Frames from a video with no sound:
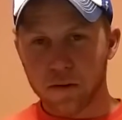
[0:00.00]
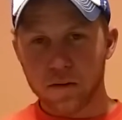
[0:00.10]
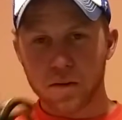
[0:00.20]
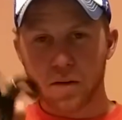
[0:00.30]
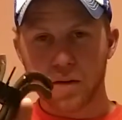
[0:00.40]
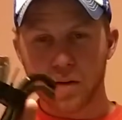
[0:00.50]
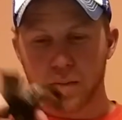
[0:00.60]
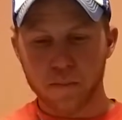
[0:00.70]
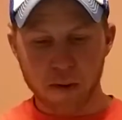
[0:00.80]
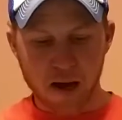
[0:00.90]
your
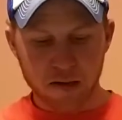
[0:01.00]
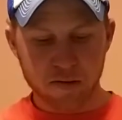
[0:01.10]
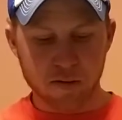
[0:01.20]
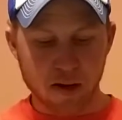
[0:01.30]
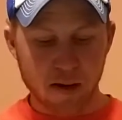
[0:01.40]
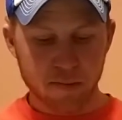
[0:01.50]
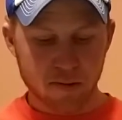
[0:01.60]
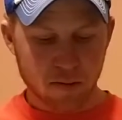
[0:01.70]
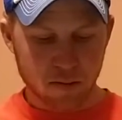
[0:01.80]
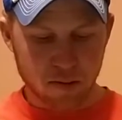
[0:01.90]
back straps,
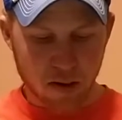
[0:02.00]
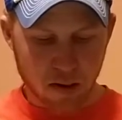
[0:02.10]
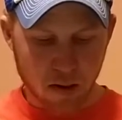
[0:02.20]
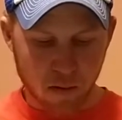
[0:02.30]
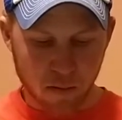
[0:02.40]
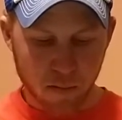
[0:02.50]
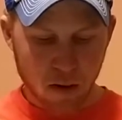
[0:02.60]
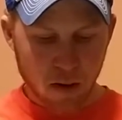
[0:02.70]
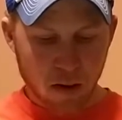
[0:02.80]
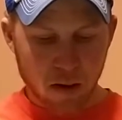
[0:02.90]
as I call
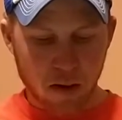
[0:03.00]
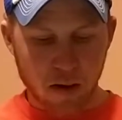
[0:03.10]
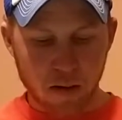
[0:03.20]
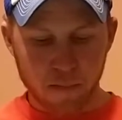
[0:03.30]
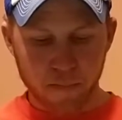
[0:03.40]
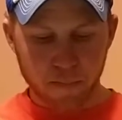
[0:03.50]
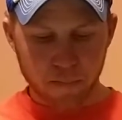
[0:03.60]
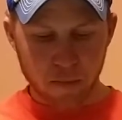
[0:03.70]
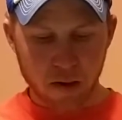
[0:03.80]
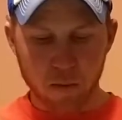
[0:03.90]
them,
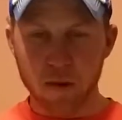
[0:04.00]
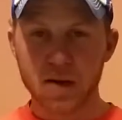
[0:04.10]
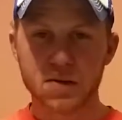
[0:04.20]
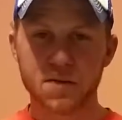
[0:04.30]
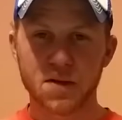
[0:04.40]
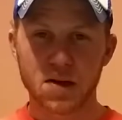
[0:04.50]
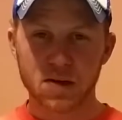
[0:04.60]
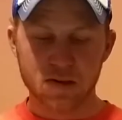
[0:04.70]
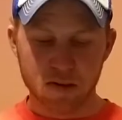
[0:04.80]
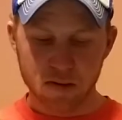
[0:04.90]
in a range of
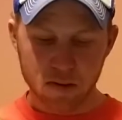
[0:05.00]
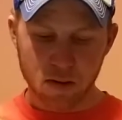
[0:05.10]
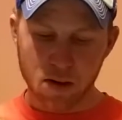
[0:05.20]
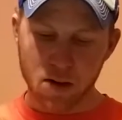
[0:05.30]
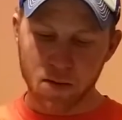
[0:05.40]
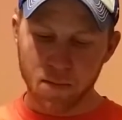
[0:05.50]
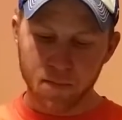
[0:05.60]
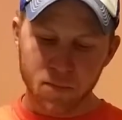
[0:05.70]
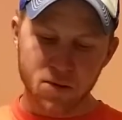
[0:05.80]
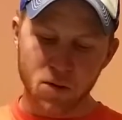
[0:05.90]
thicknesses.
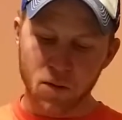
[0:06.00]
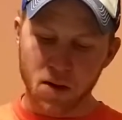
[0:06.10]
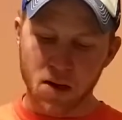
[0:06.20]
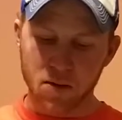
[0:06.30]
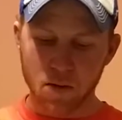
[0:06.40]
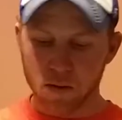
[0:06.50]
2 with hand